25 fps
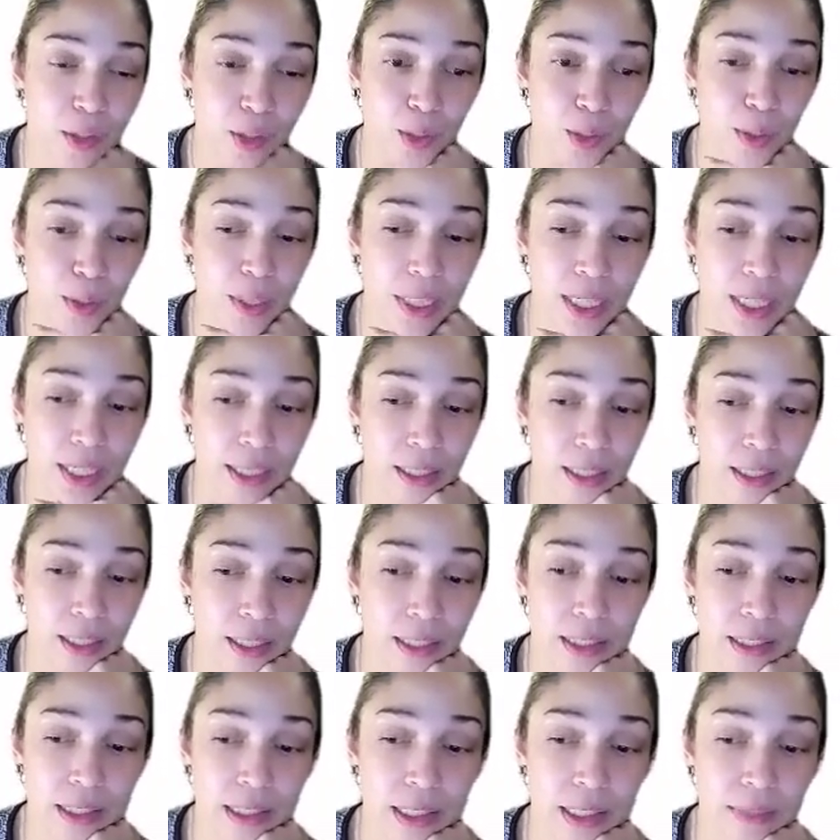Today
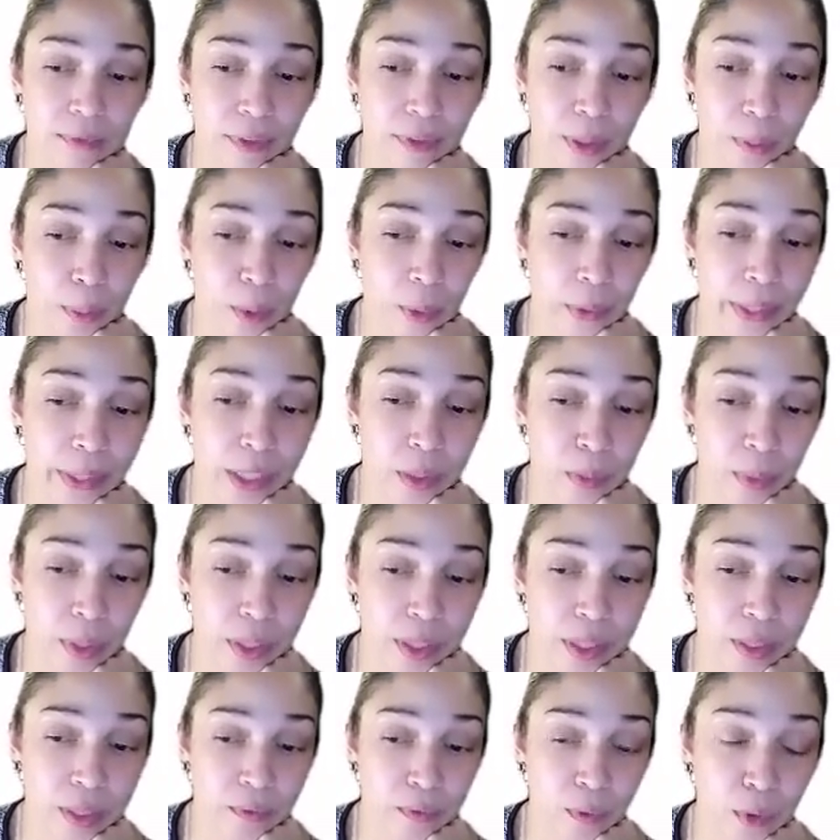is February
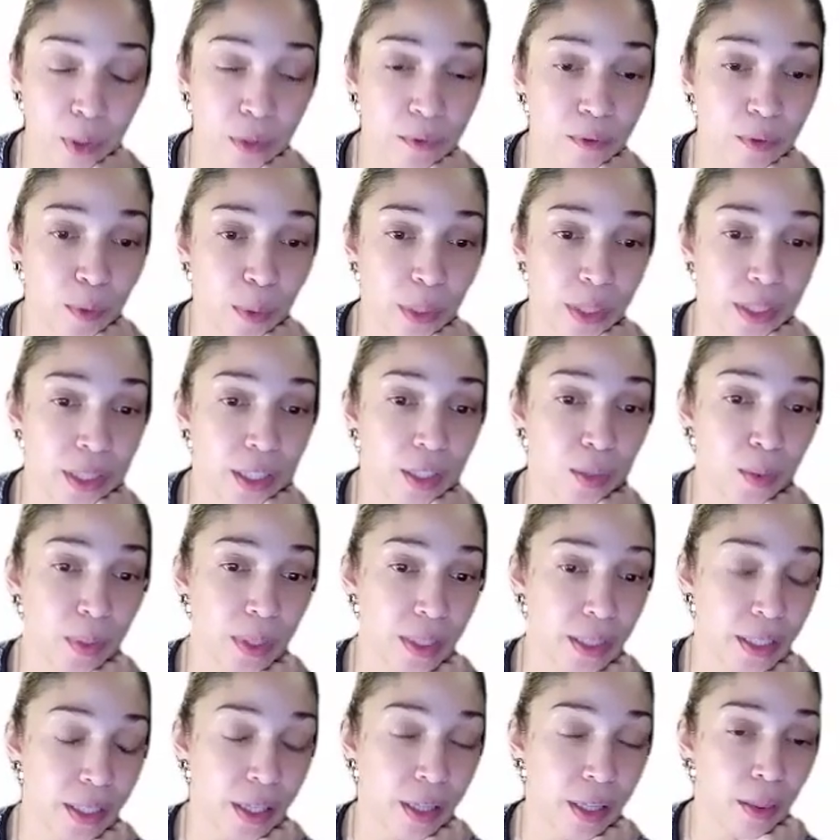24th,
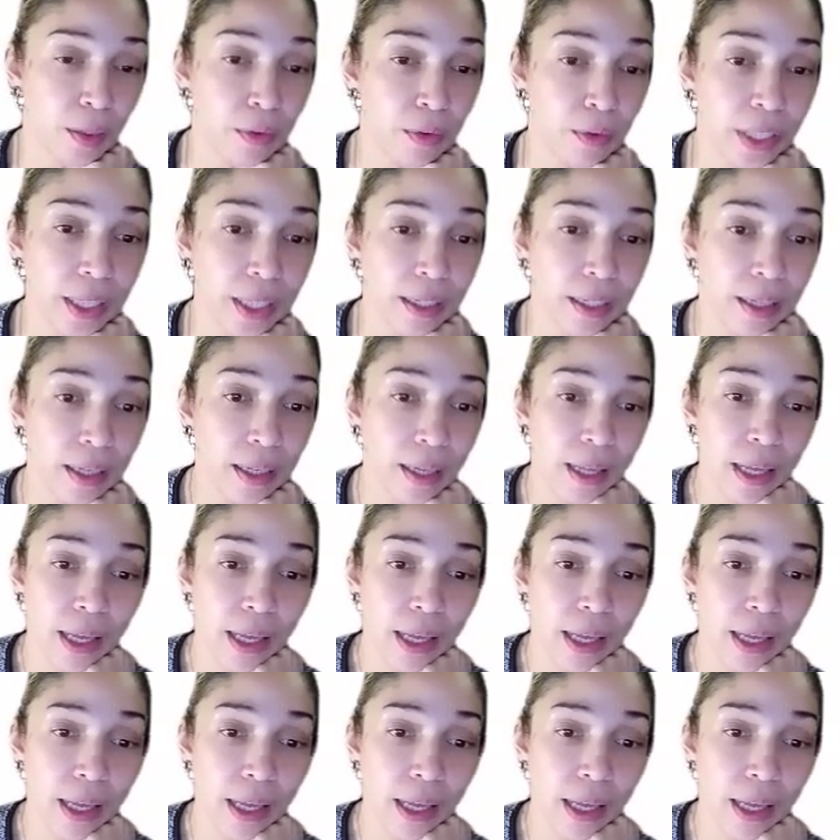2023.